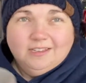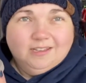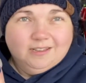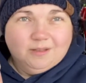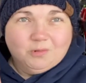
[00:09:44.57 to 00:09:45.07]

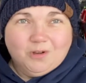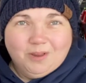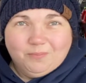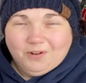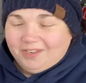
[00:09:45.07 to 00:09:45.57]
I'm quite
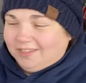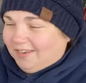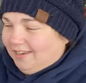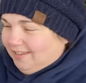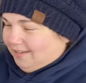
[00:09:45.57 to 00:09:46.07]
impressed,
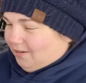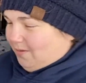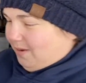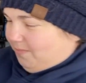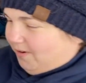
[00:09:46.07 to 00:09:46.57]

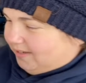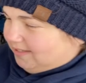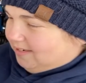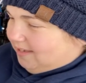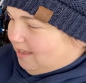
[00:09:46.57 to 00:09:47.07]
quite
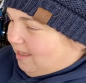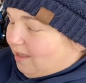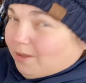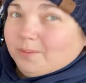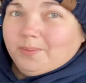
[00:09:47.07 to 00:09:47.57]
impressed.
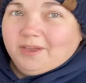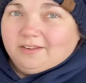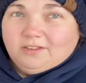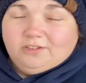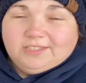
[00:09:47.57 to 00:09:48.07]
But
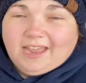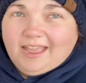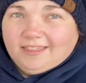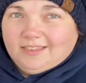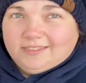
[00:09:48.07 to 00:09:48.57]
you
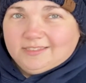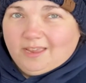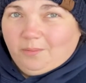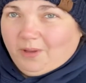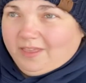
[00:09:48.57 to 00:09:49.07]
stack these the
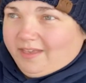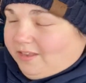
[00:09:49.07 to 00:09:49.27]
same way that you